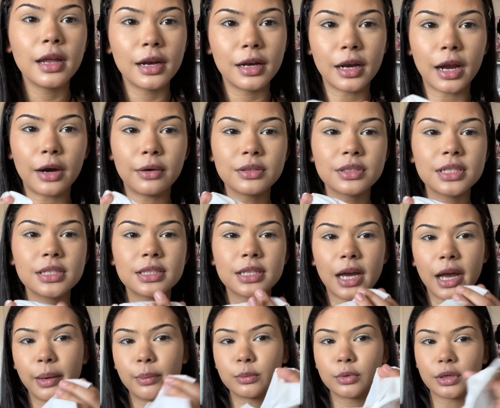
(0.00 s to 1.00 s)
Now is the
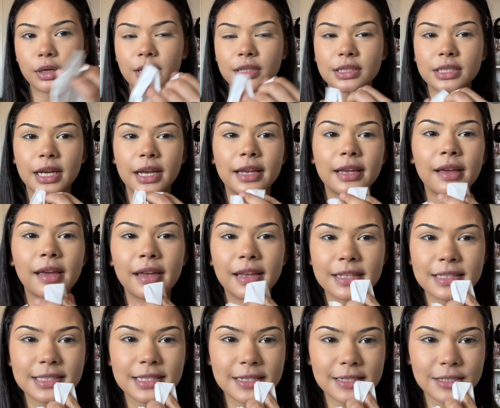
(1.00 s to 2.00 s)
time where I'll take a
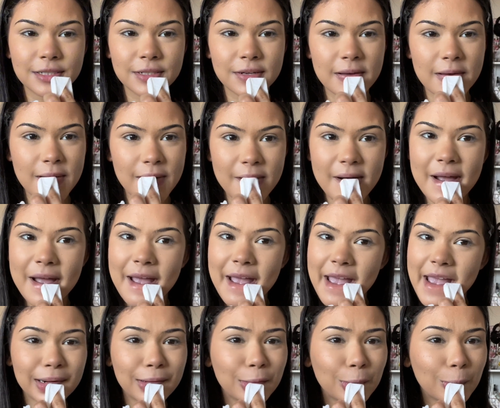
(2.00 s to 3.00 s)
tissue,
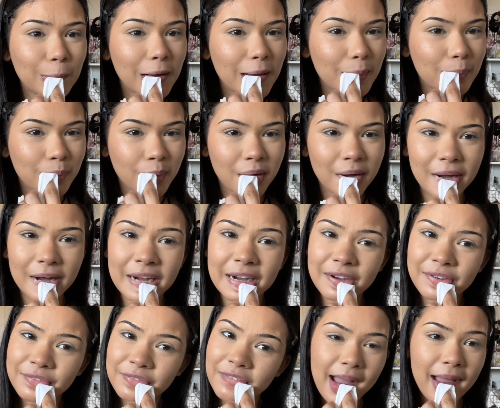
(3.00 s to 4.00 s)
I'll wipe
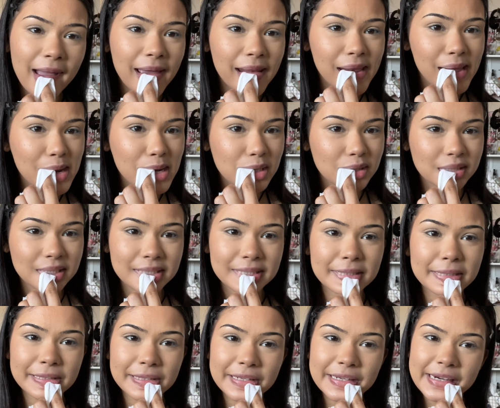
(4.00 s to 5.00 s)
off any
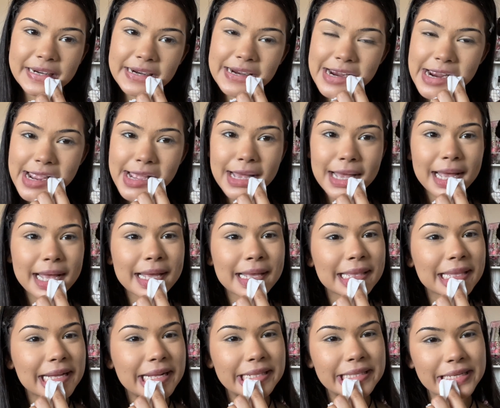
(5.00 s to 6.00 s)
concealer
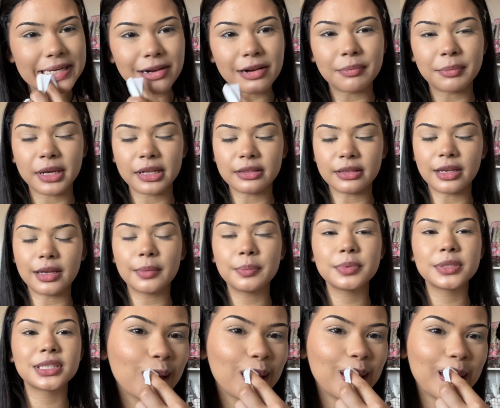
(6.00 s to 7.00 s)
that's on my
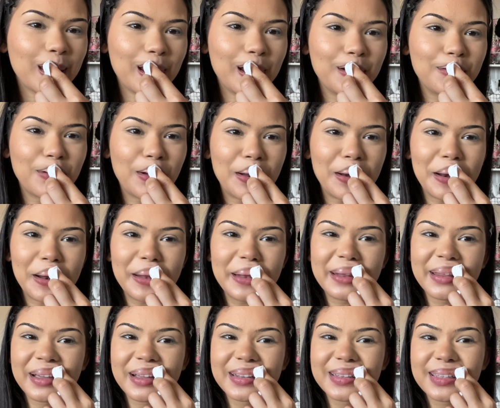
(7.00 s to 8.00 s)
lips. I hate when
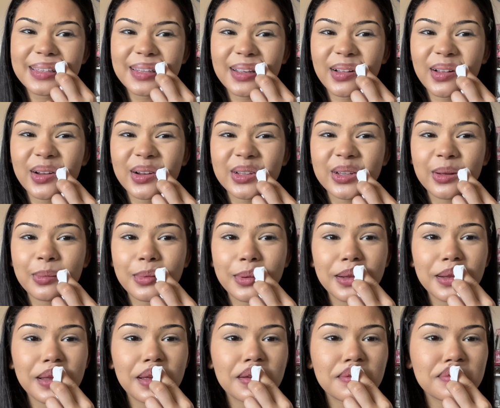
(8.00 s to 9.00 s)
the concealer is on my
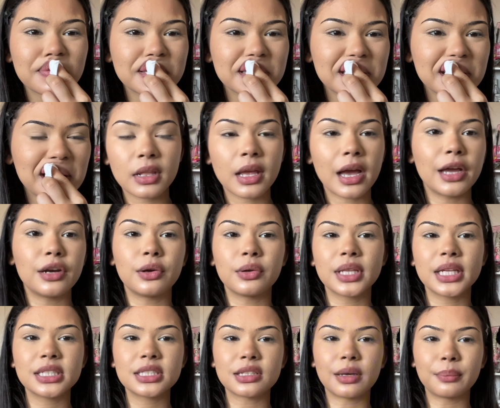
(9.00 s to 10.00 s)
lips. I know
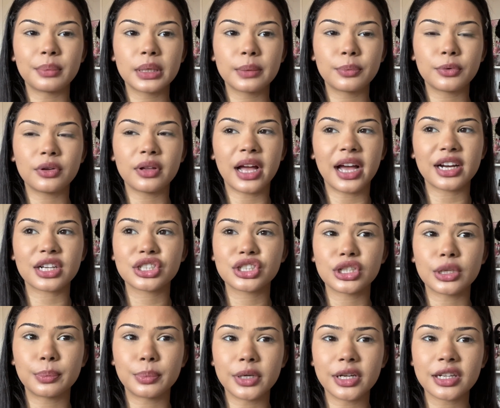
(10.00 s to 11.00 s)
that some people actually
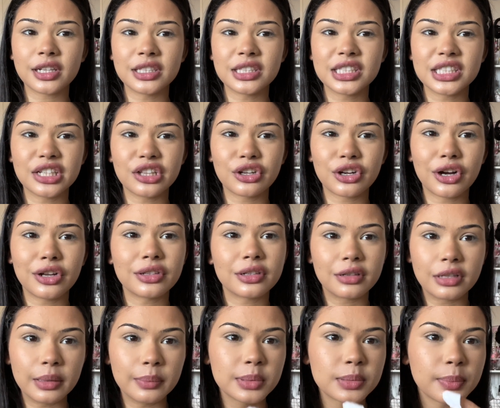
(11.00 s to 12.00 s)
put concealer on their
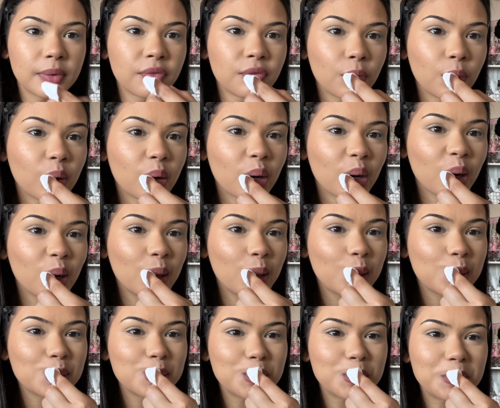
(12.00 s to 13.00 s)
lips before
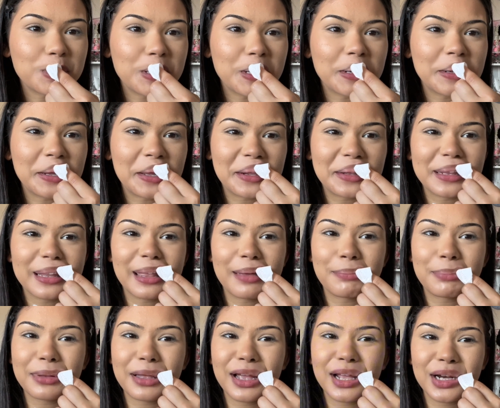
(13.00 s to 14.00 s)
doing like
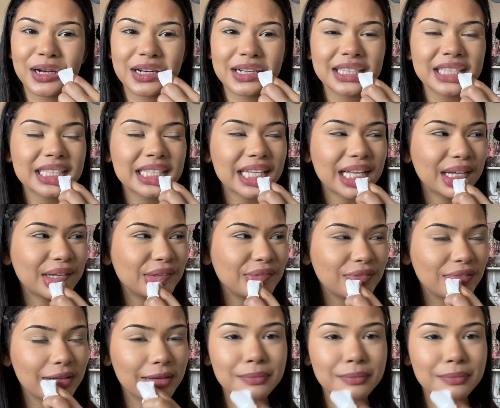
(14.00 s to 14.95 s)
lip liner and stuff.